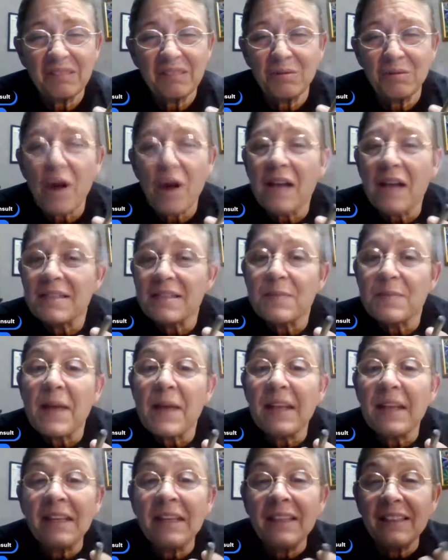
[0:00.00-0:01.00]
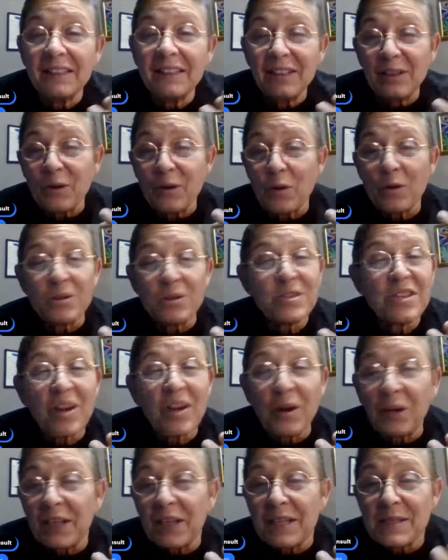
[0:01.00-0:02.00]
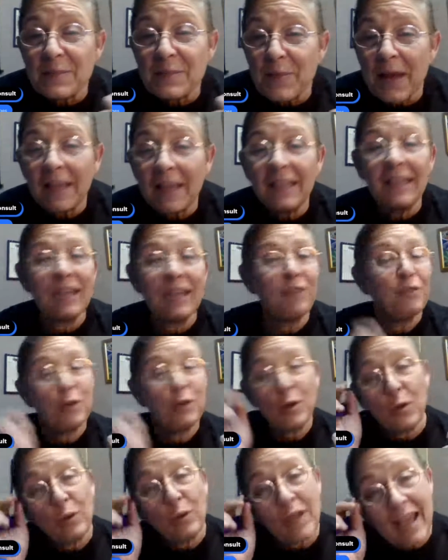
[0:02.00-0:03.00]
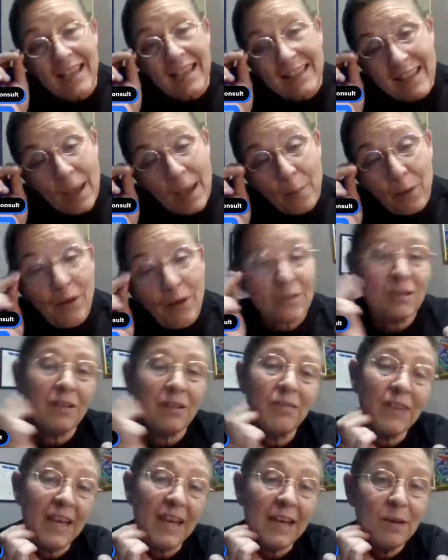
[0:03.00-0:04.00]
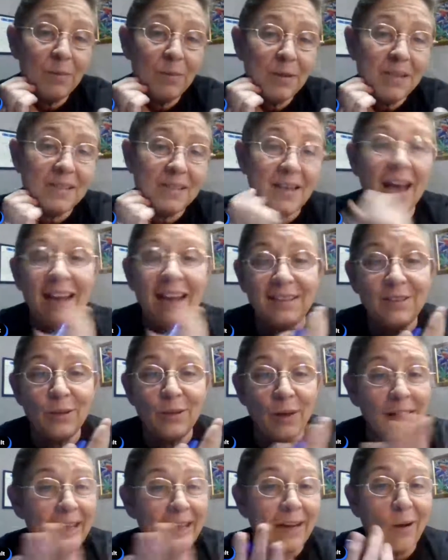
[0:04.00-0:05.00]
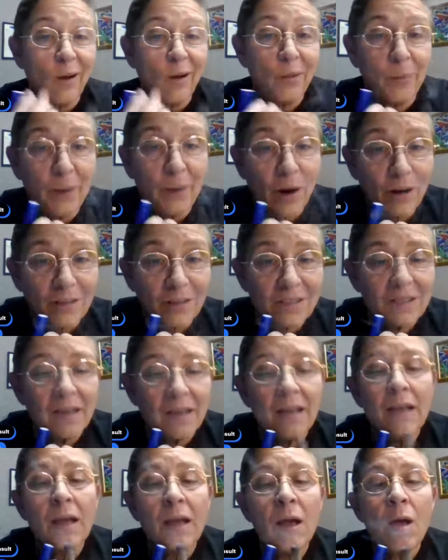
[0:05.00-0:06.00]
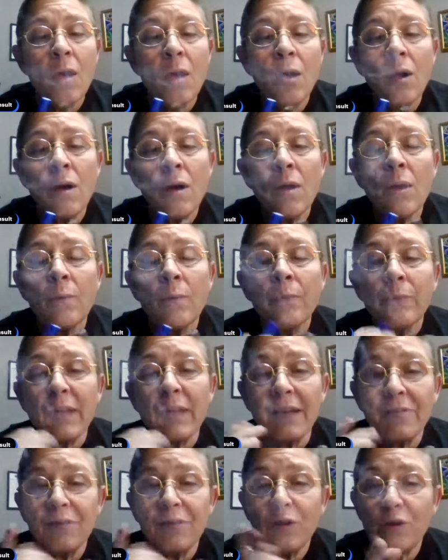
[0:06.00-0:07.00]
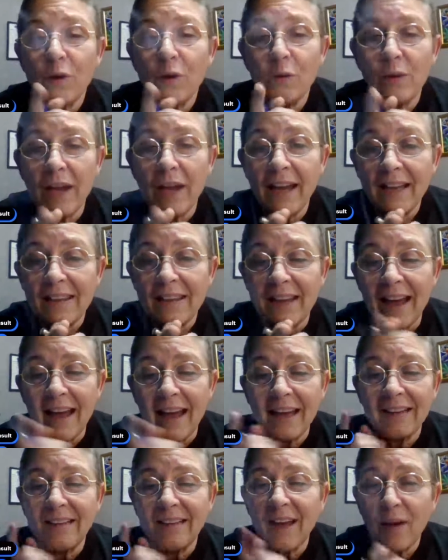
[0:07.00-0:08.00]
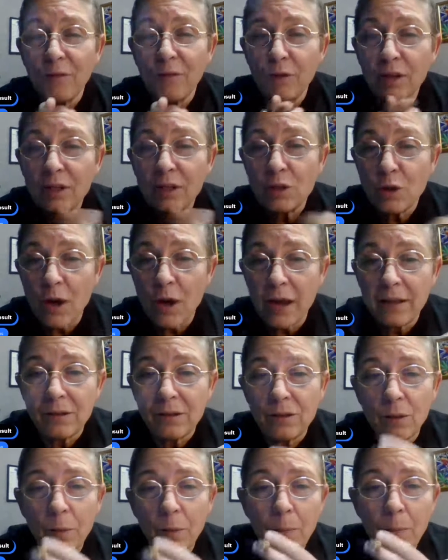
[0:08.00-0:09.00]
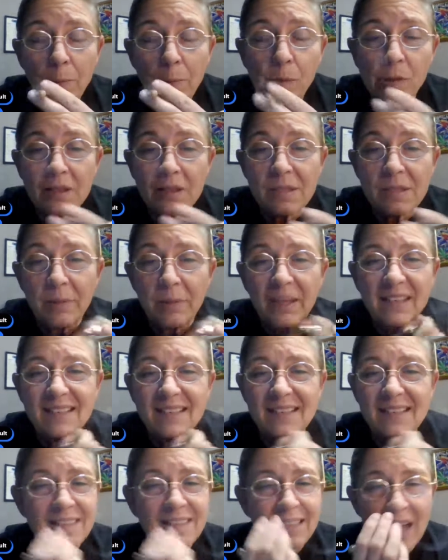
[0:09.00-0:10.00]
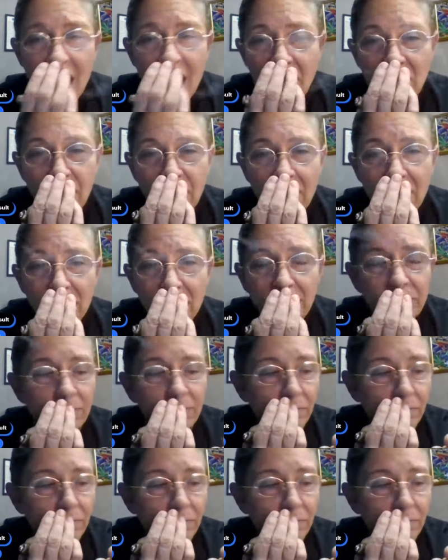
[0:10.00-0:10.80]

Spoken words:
rotten smelling, or skunky smelling, if you don't like that part of cannabis, I do. I like all the parts. If you don't like that, definitely try the Durban poison, because it's not an